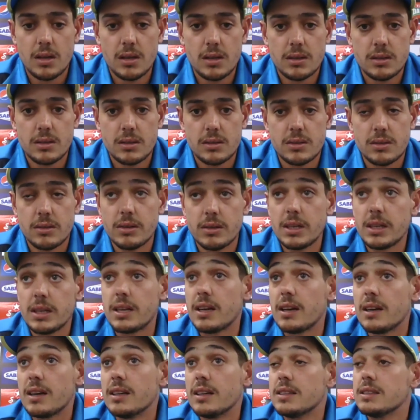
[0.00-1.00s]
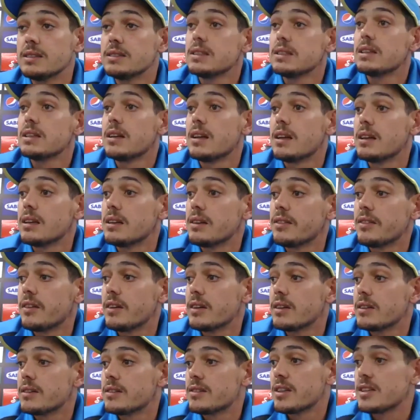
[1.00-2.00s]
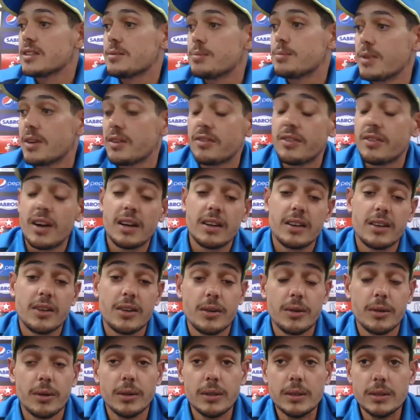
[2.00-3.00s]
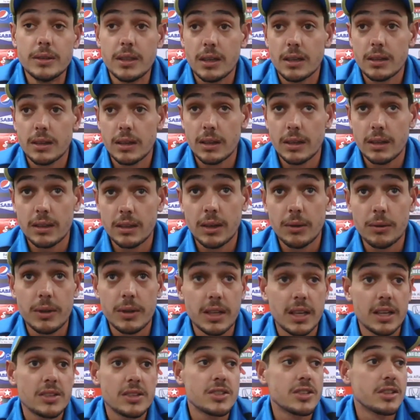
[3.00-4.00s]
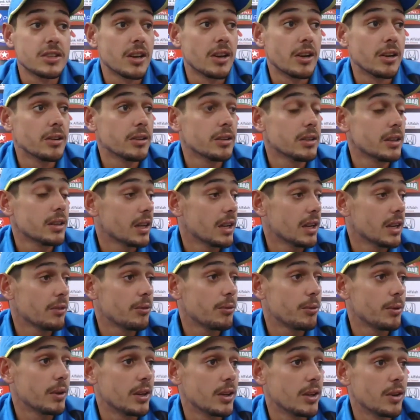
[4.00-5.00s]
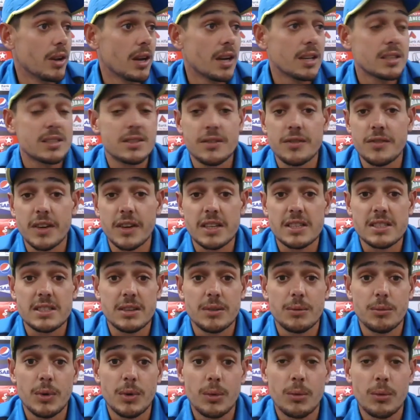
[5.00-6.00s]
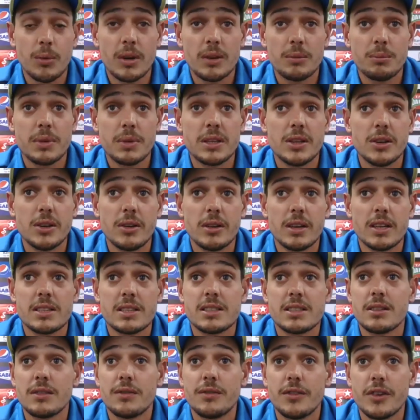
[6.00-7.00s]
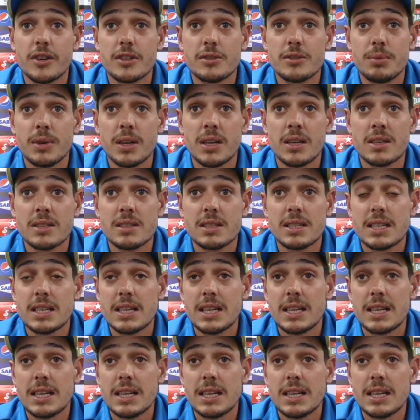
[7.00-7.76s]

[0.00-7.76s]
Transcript: Stuart, trust me, if I knew, I would let you know. And if we knew how to fix them, we wouldn't be doing it in the first place.